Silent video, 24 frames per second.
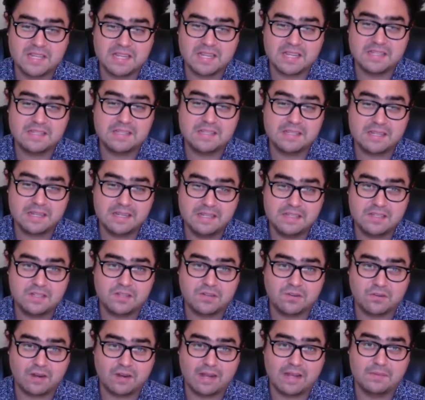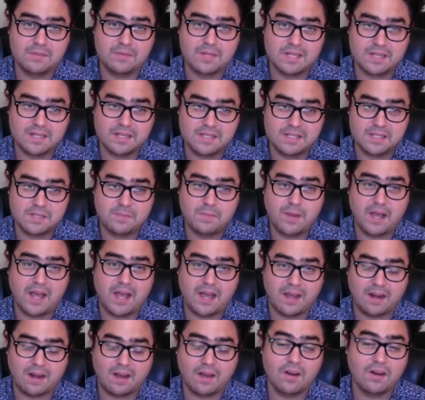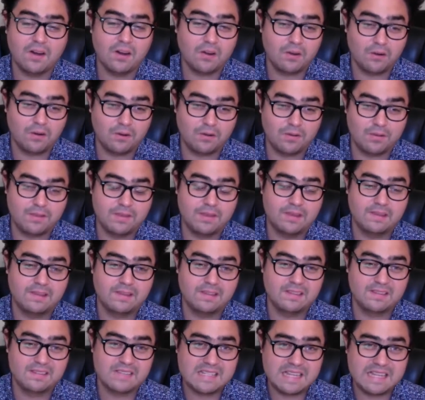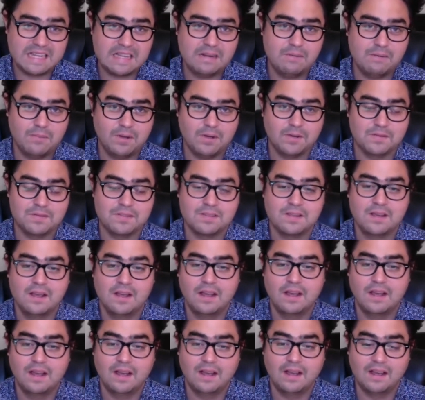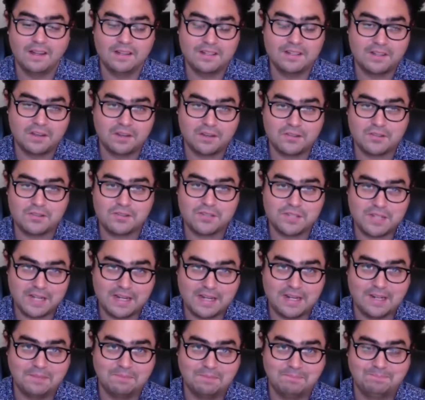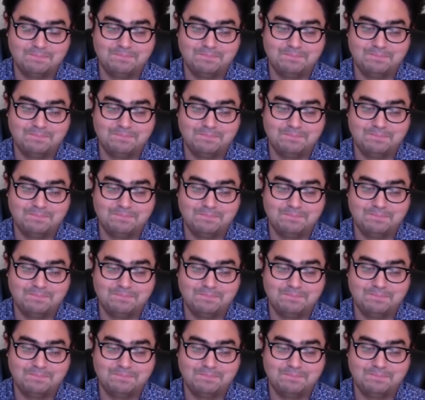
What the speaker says: Instagrammed spot on Earth. Second most, Dodger Stadium.